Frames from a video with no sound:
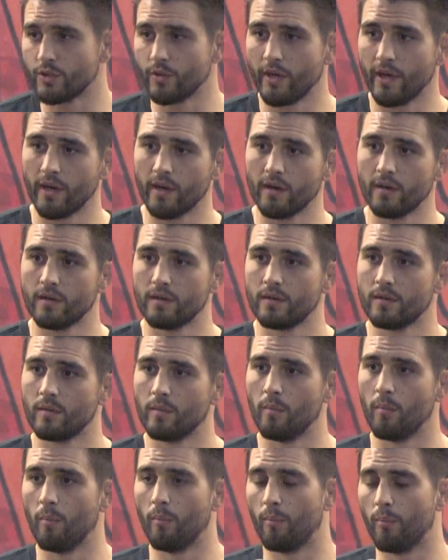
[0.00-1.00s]
you here,
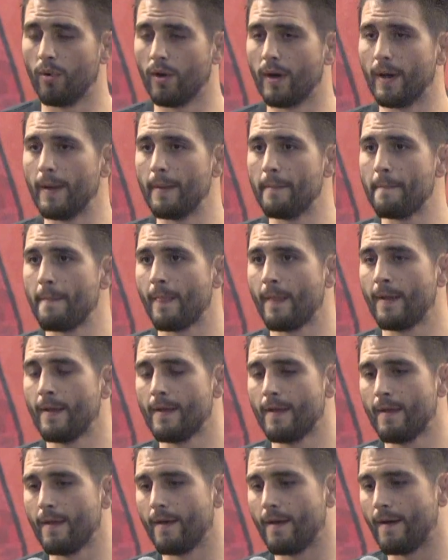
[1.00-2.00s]
but
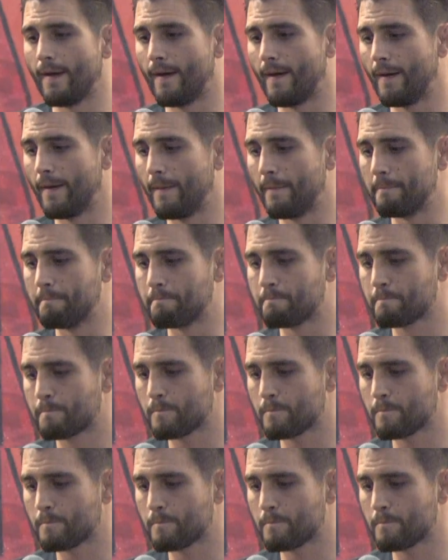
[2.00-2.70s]
I